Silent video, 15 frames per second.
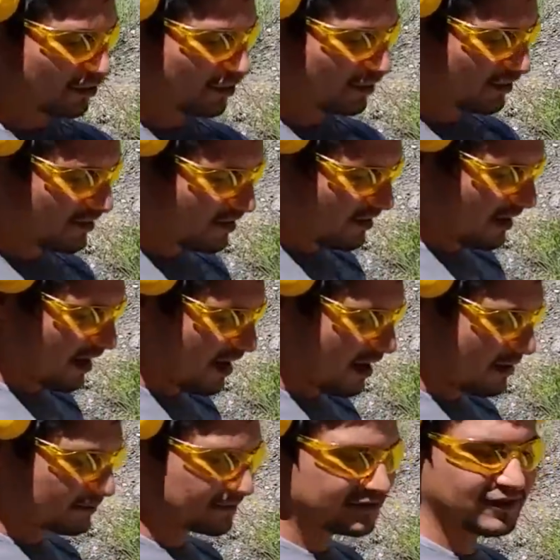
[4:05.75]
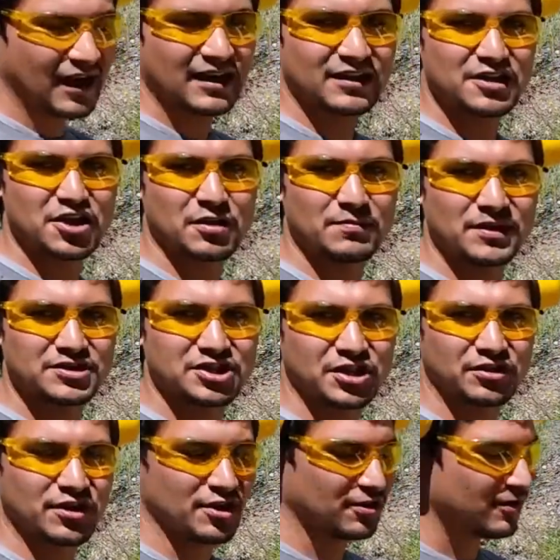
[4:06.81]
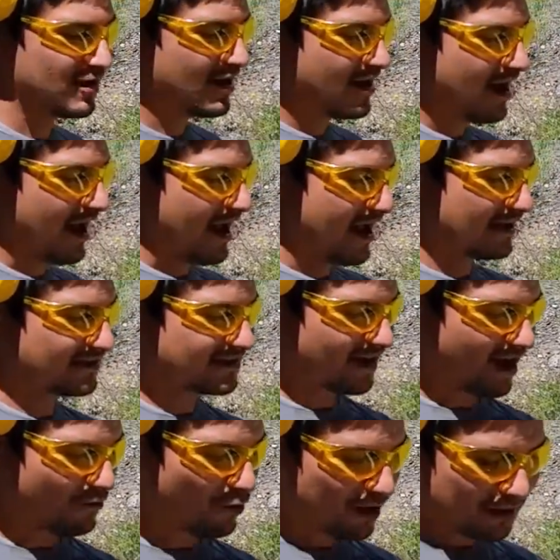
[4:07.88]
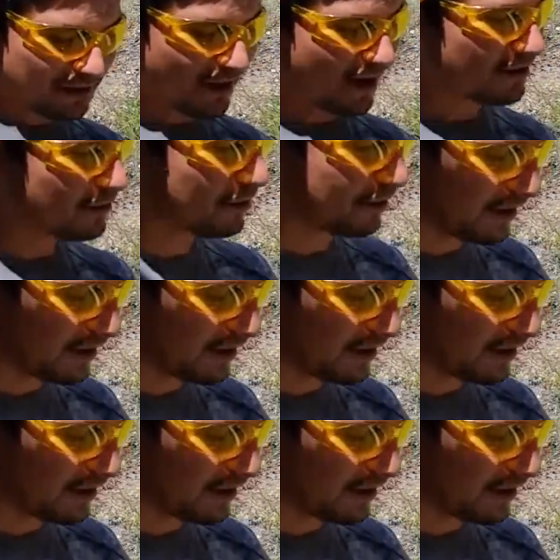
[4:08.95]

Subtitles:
you're sanding your material. And one of the other